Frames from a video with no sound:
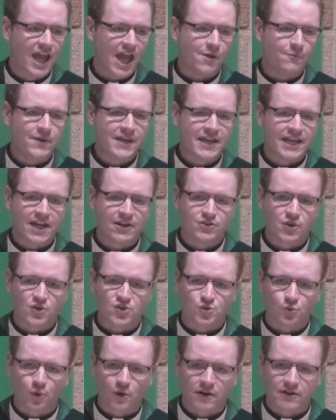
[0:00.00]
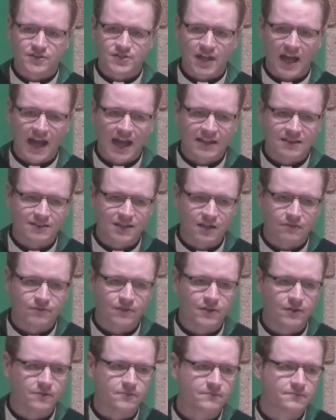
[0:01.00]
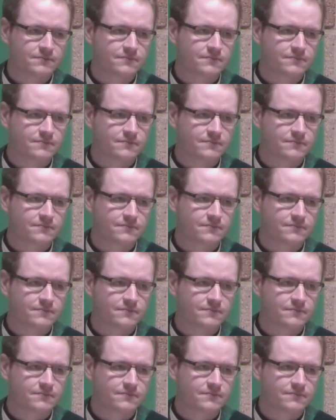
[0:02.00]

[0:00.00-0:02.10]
And we hear those words, I love you.